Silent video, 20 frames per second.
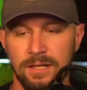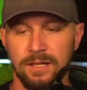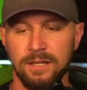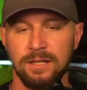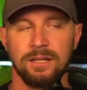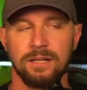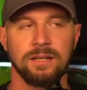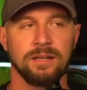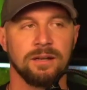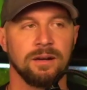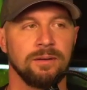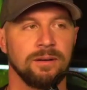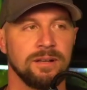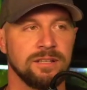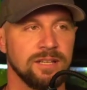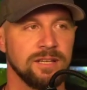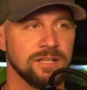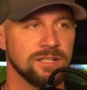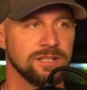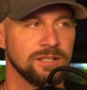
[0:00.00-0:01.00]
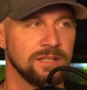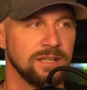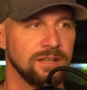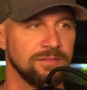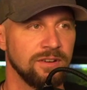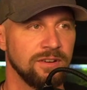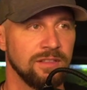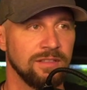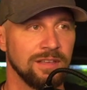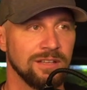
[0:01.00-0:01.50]
You know, it's actually, if
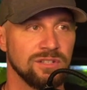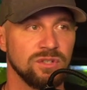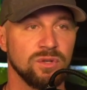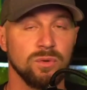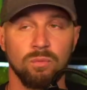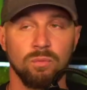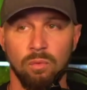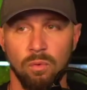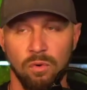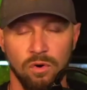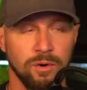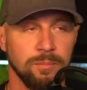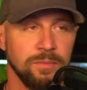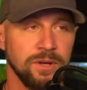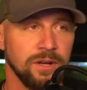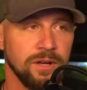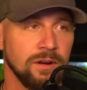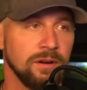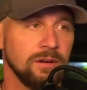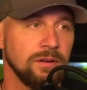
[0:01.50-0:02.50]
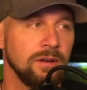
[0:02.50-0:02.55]
anything is too warm here,